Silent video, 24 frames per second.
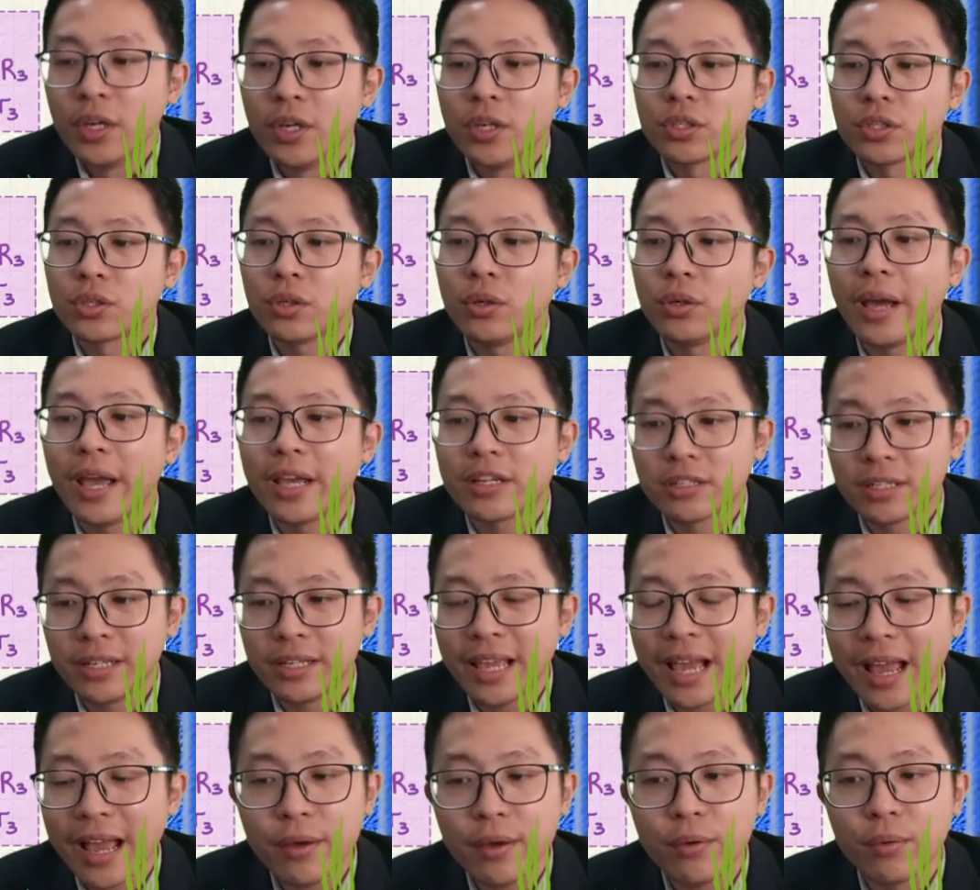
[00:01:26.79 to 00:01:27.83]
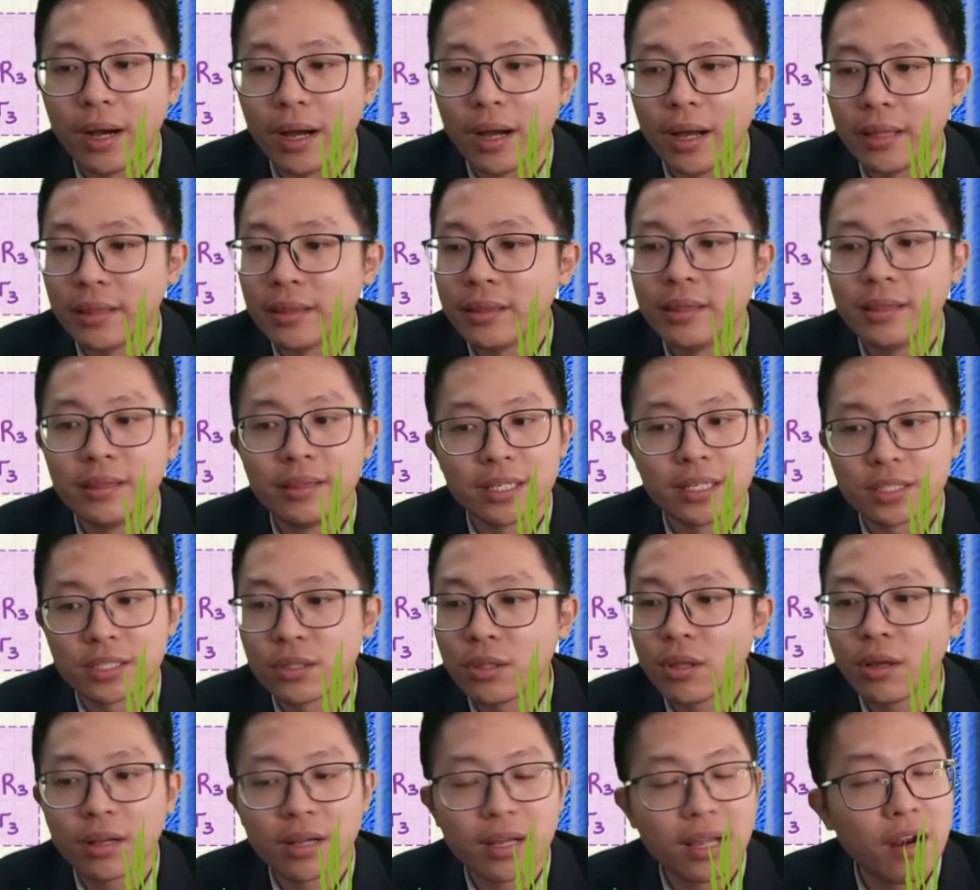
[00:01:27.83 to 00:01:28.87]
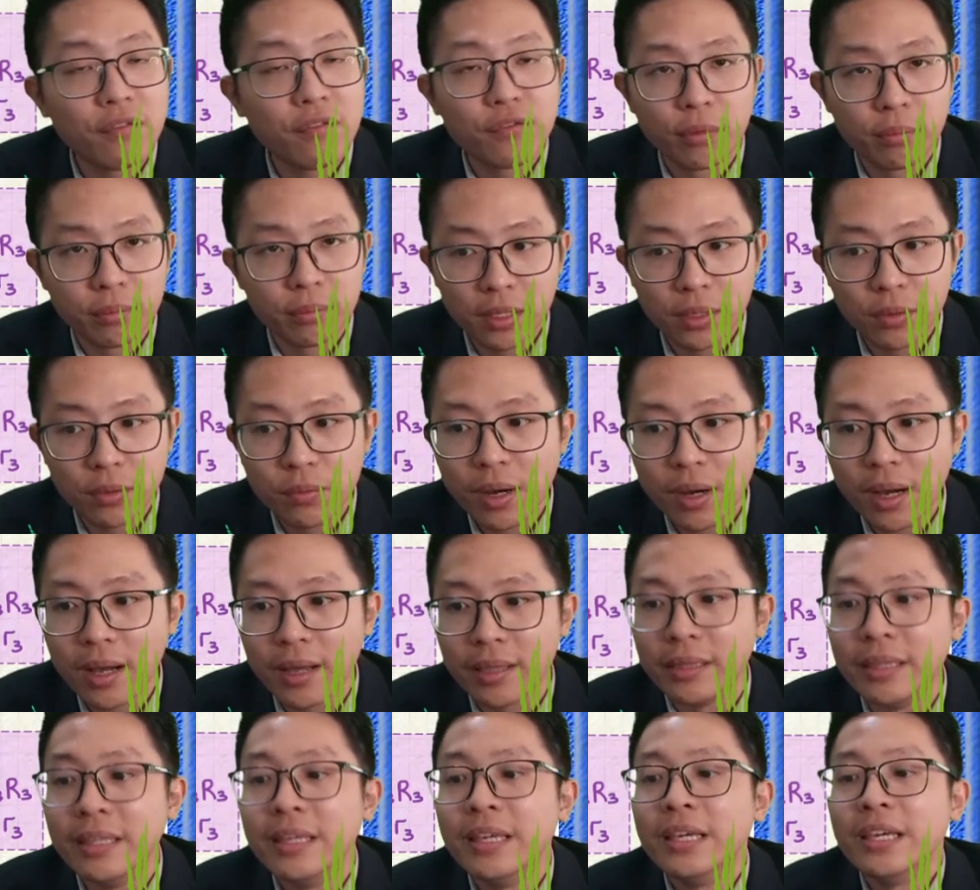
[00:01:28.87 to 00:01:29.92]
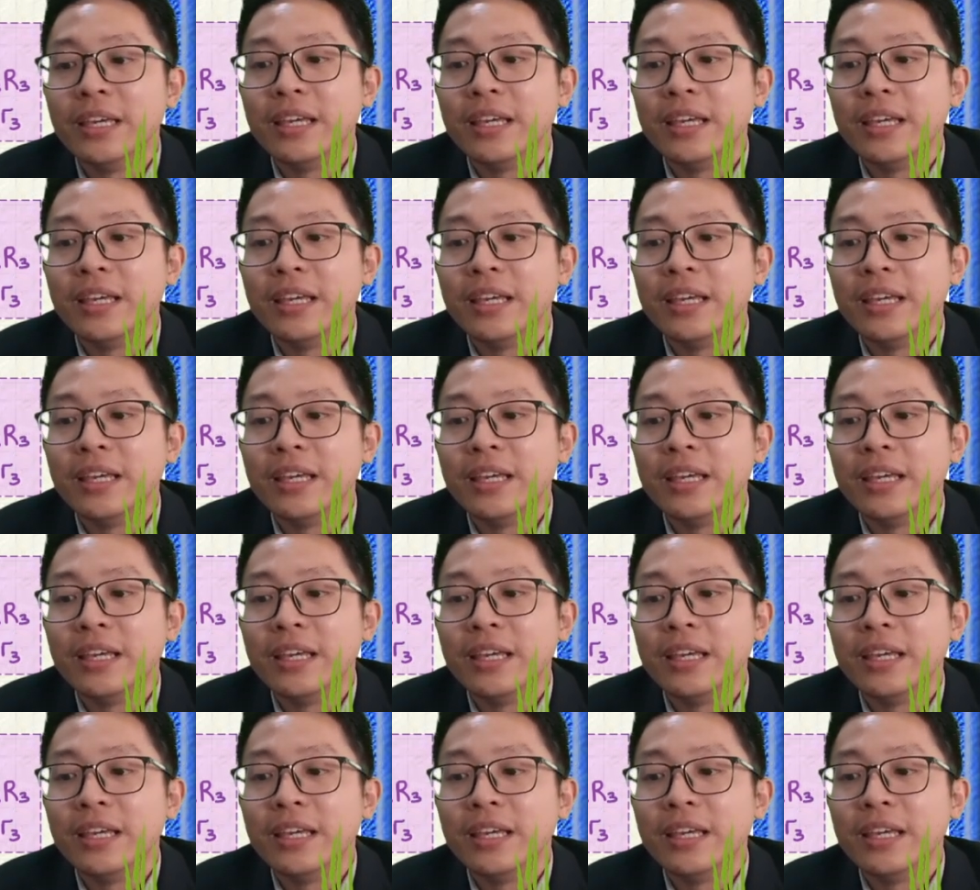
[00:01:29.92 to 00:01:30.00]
So actually I1 does not come from E1.